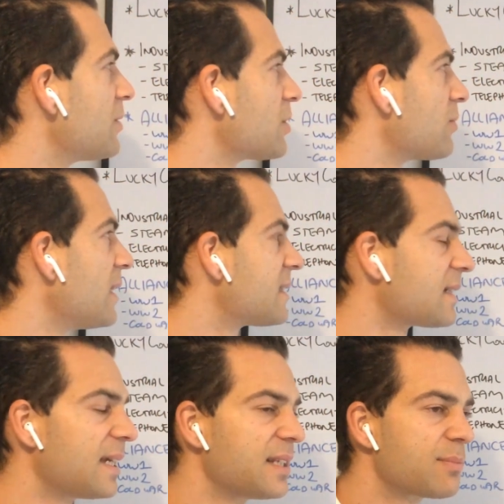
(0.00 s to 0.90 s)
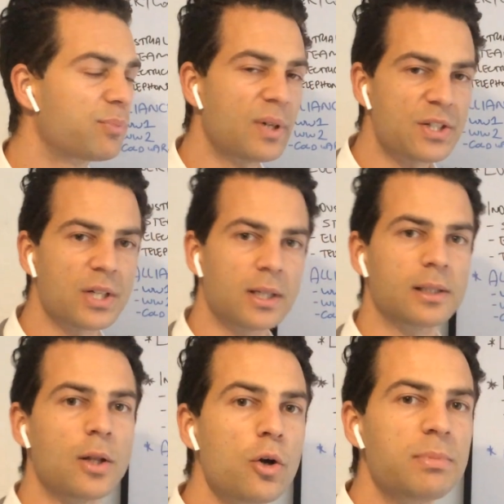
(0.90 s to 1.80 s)
interest rates, and there's pressure
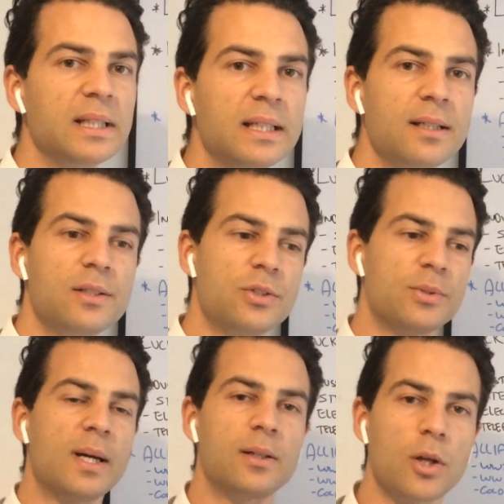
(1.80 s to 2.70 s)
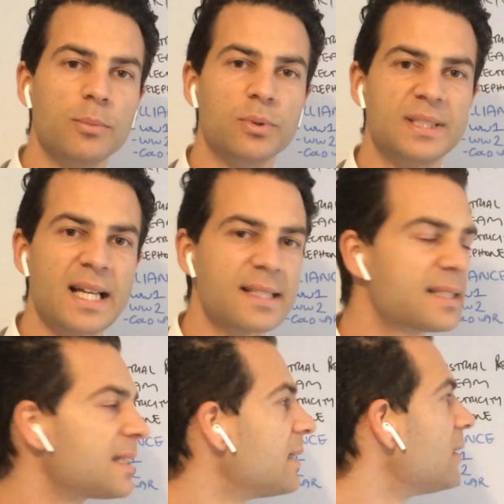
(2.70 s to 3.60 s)
globally due to our global
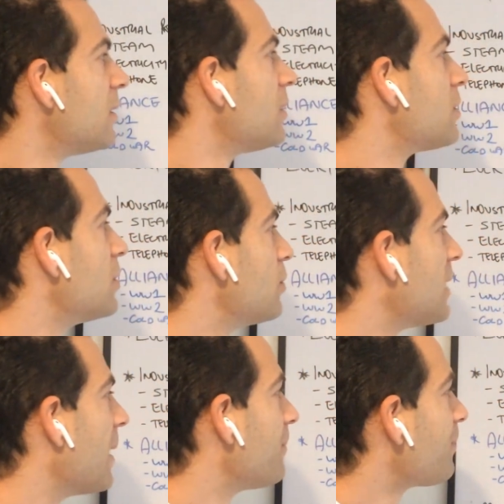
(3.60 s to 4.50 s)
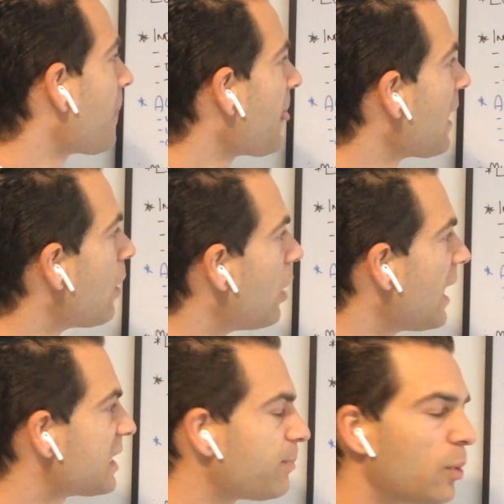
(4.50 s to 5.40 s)
debts to do that.
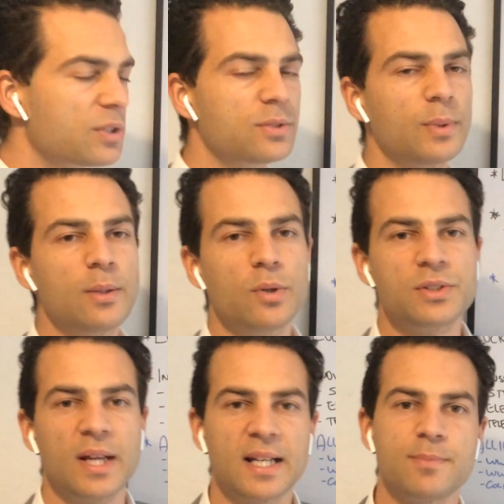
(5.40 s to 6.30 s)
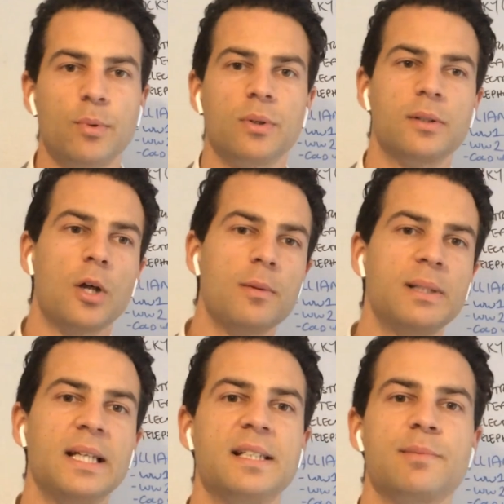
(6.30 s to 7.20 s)
Exports, we want to export
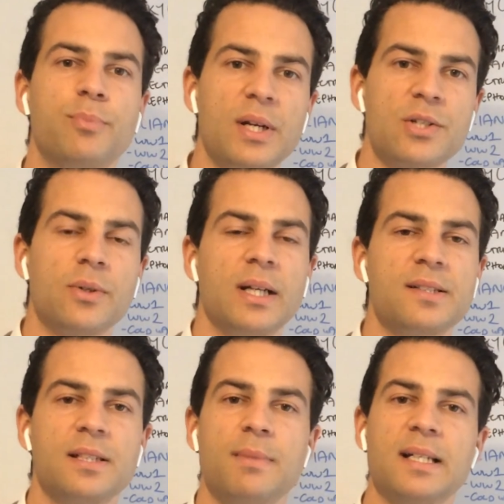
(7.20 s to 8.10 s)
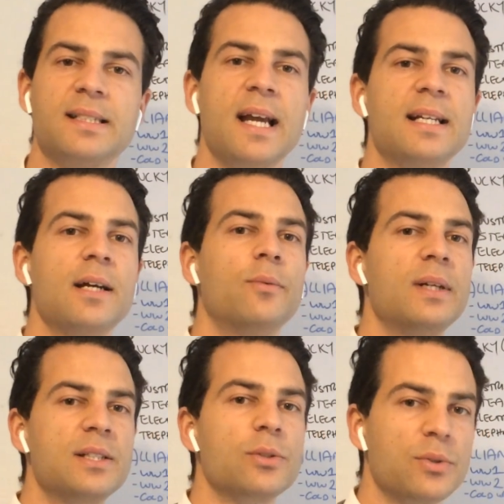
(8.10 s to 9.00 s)
globally, and there's pressure on us to maintain our
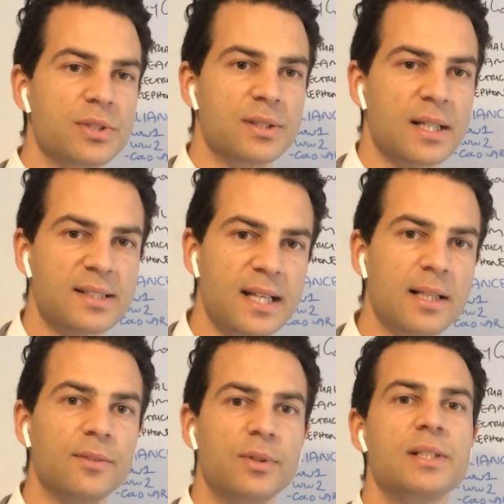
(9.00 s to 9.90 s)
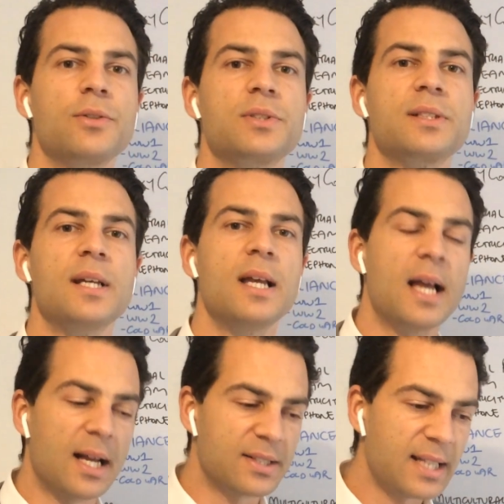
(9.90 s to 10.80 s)
resources, our sale of resources,
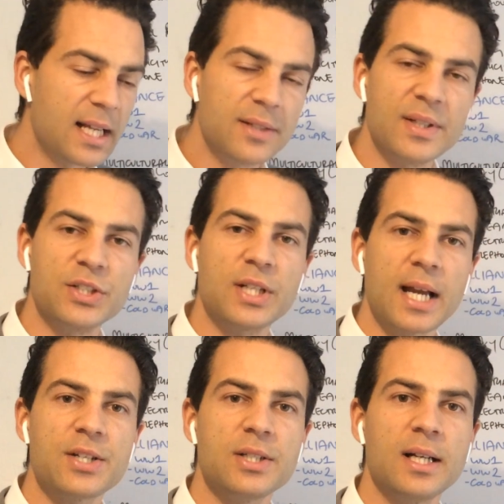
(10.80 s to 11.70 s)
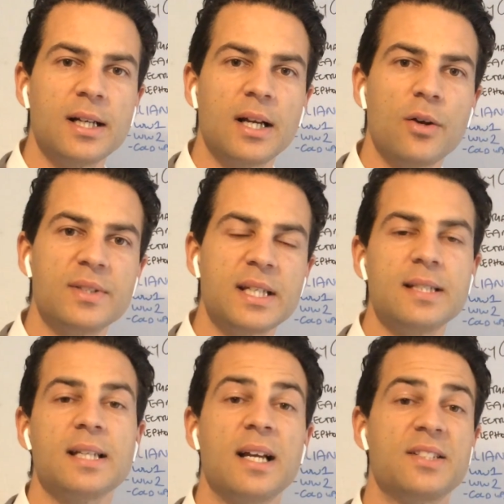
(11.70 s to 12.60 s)
our sale of education
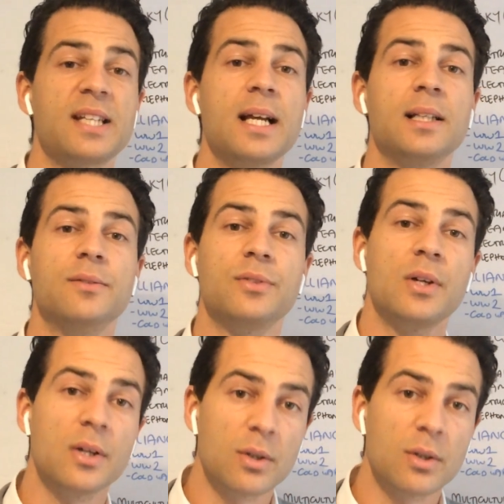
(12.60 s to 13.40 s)
overseas, our sale of